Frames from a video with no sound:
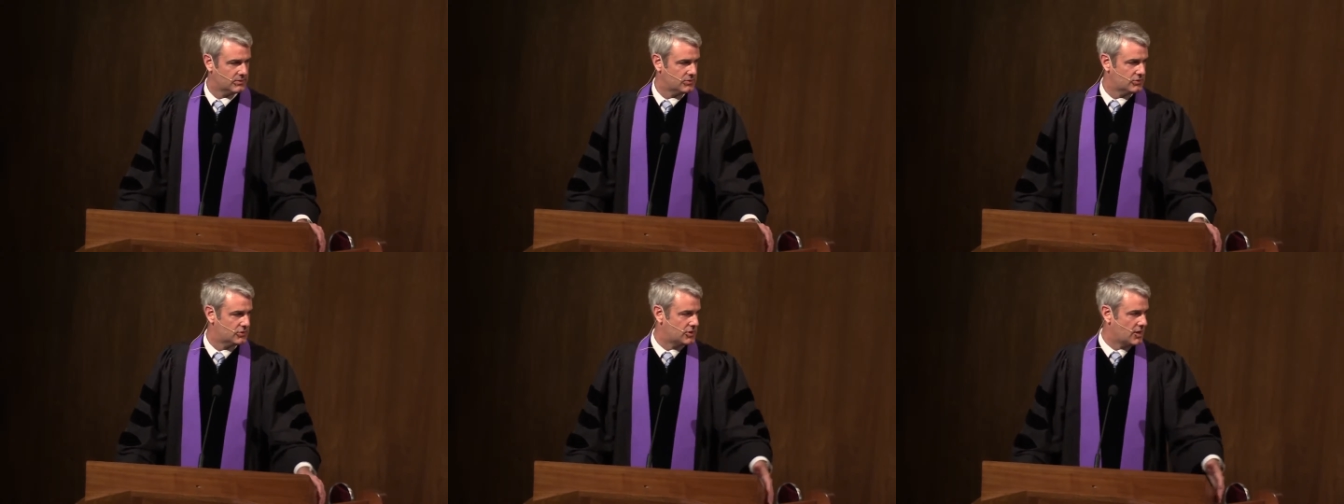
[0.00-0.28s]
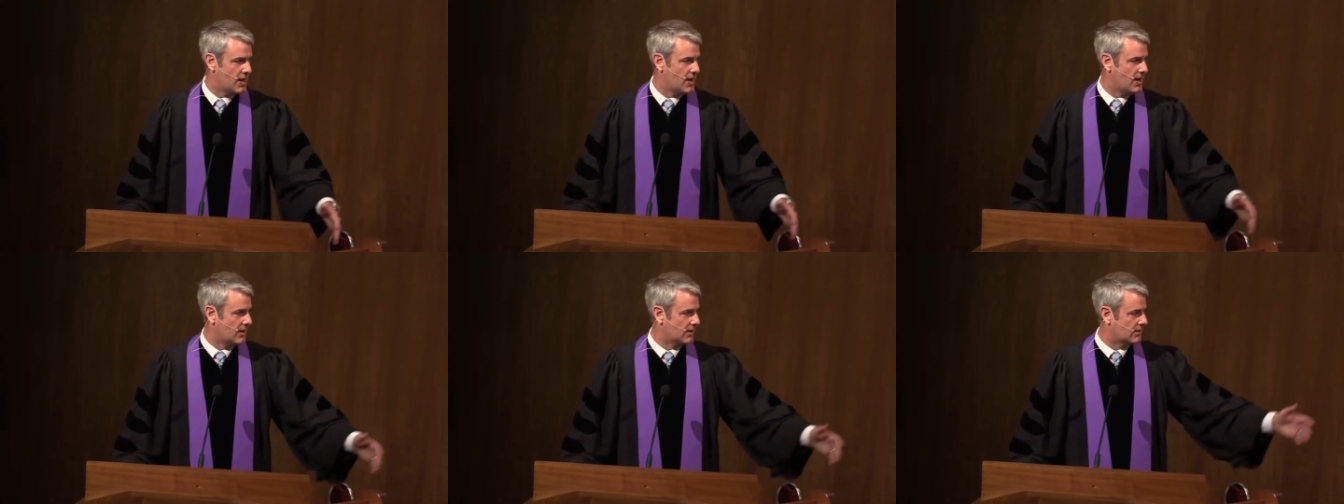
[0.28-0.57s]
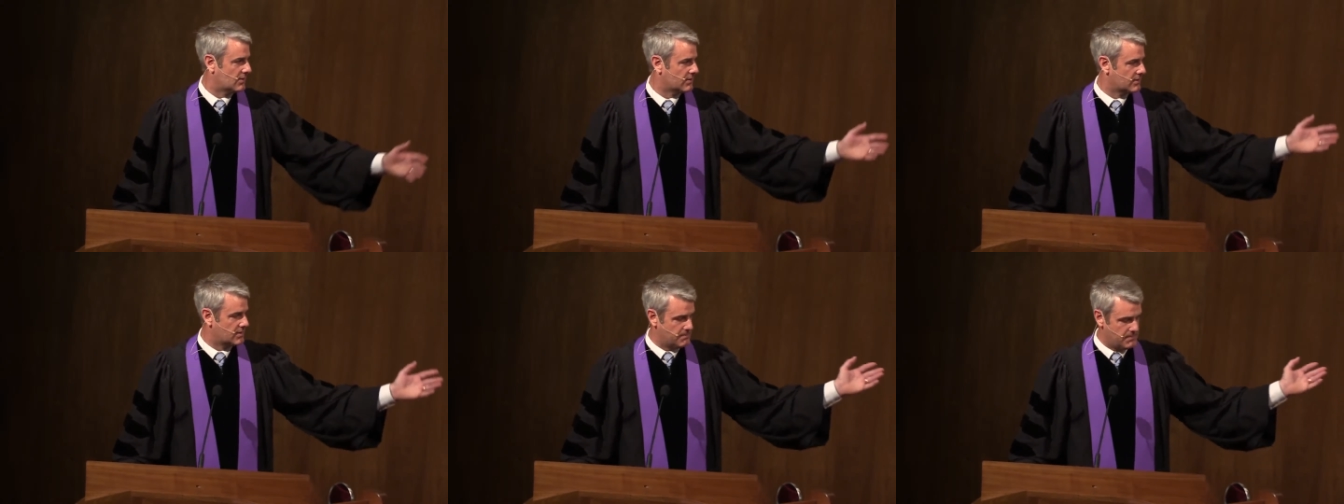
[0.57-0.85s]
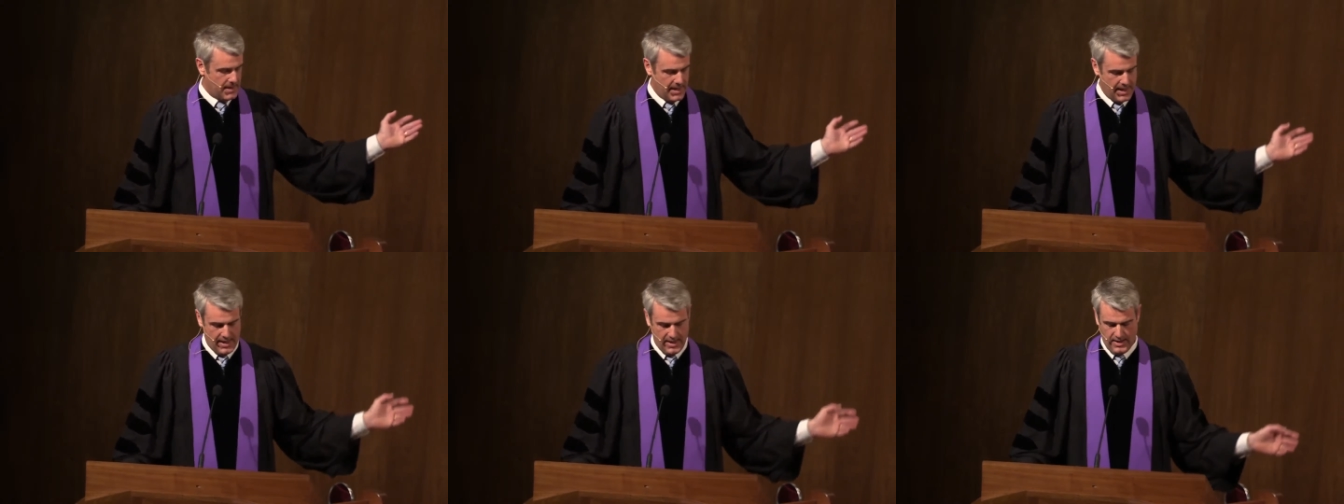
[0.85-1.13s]
Chuck or the
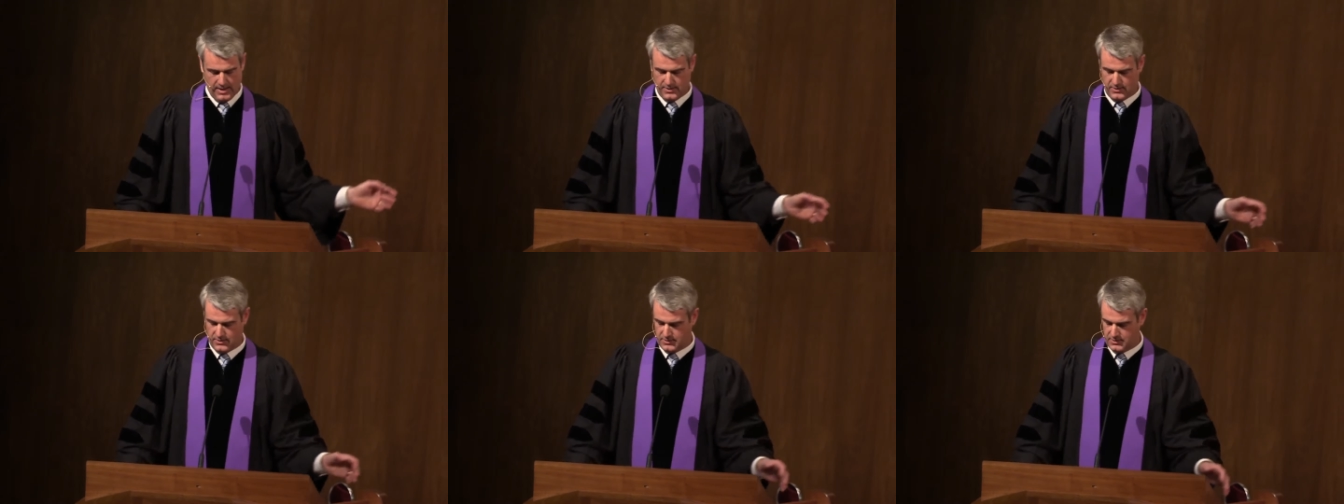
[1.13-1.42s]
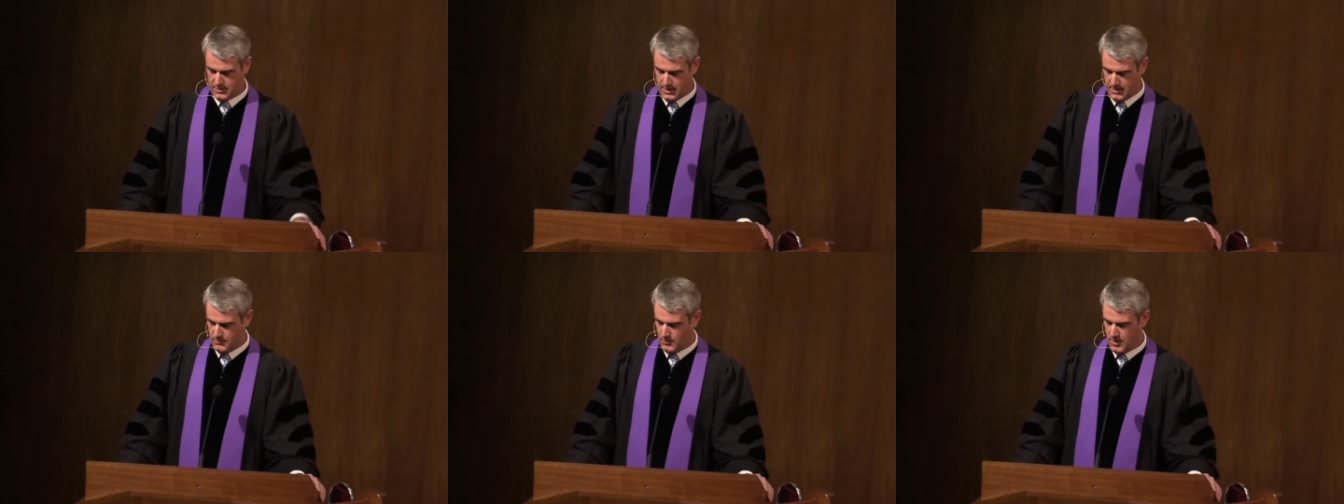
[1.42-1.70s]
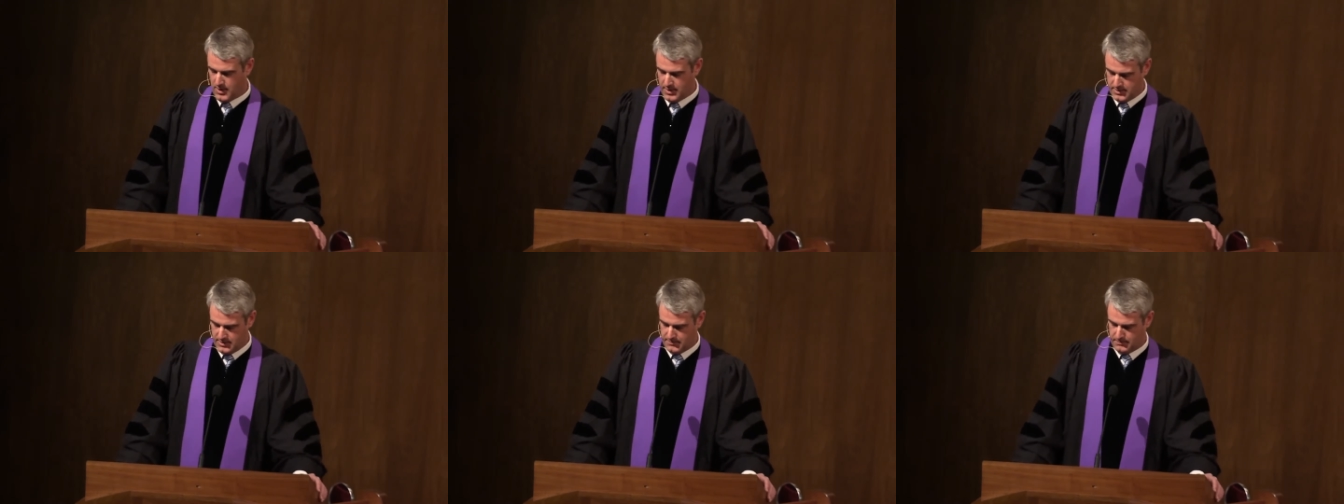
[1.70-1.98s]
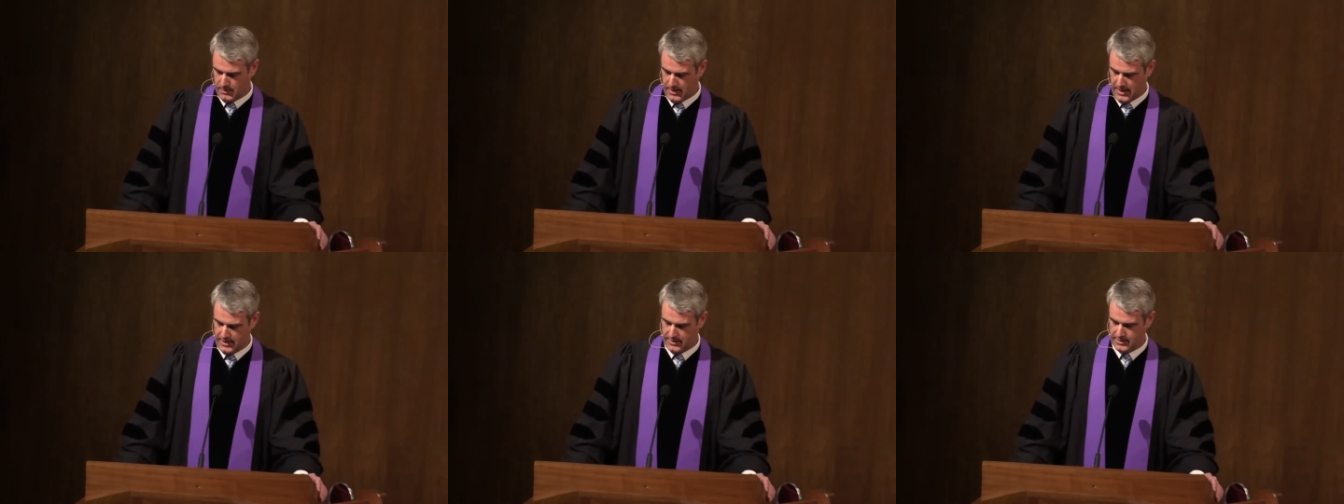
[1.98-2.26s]
band or someone to
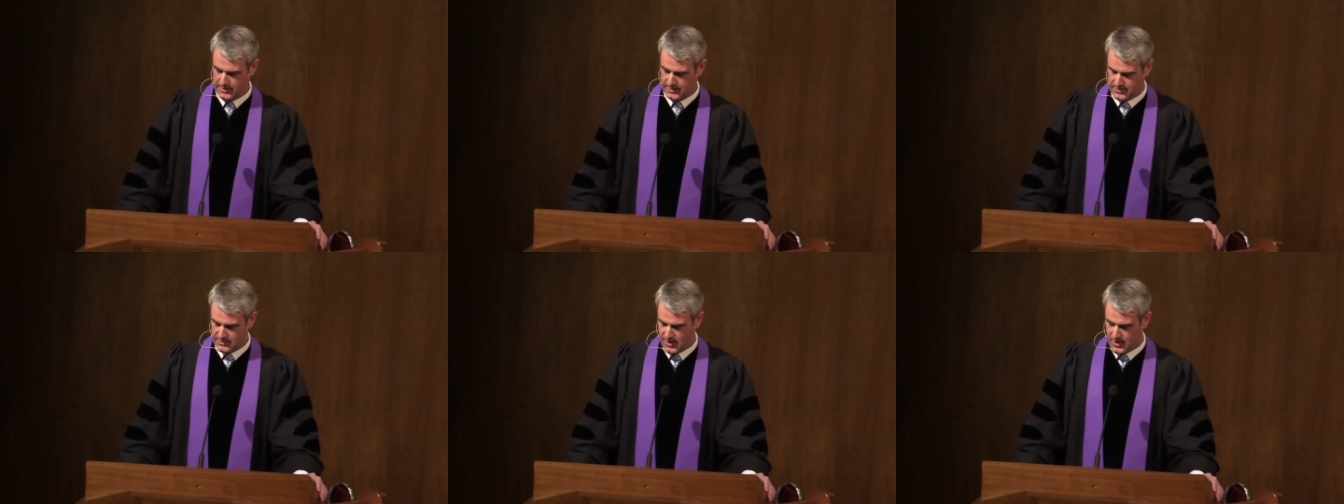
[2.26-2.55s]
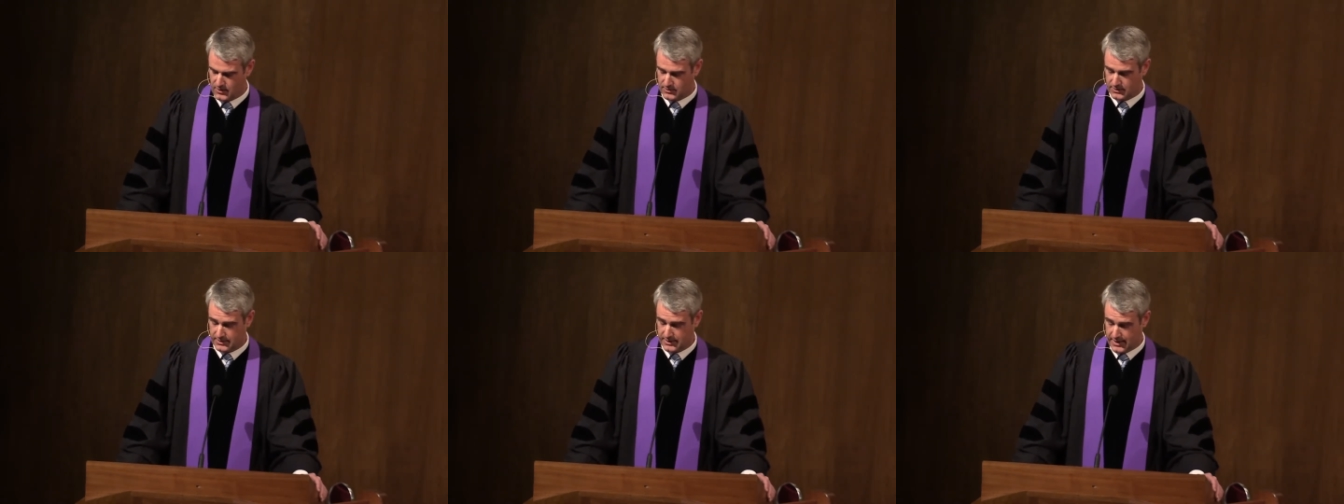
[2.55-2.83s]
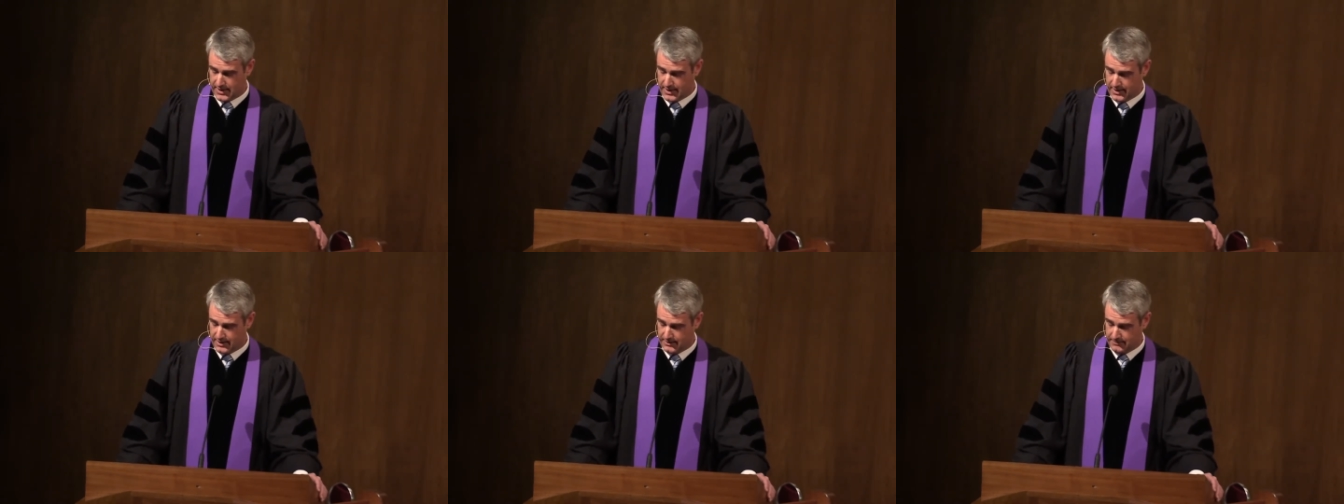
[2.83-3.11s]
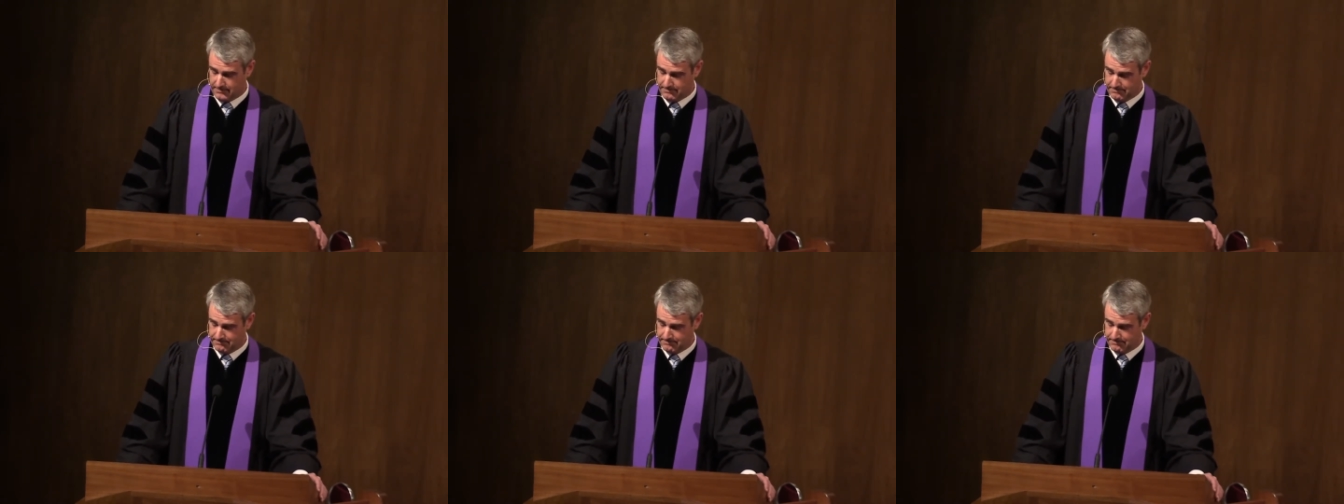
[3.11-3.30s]
play this song today.